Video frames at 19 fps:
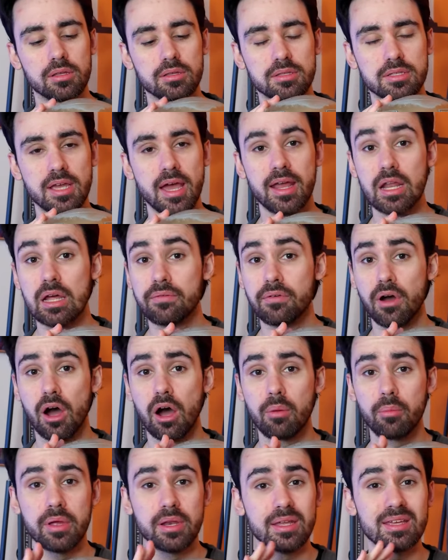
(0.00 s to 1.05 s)
Daredevil
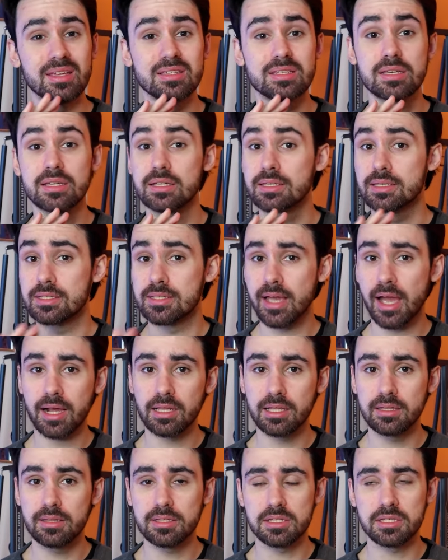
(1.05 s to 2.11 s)
helmet is
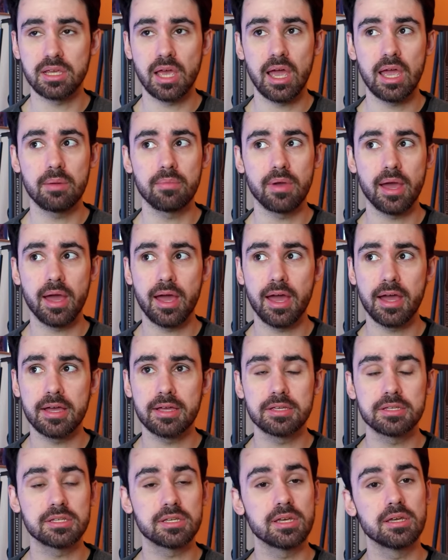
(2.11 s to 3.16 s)
exactly the same
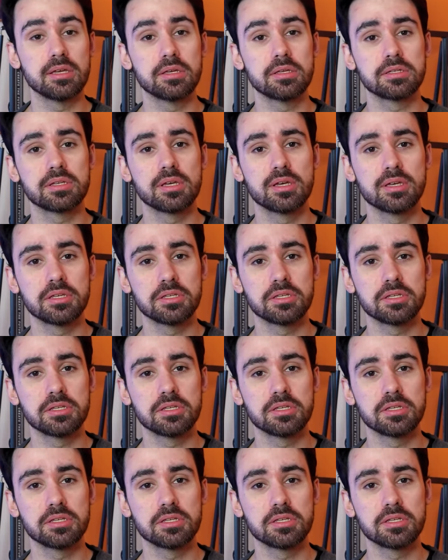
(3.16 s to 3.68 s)
as his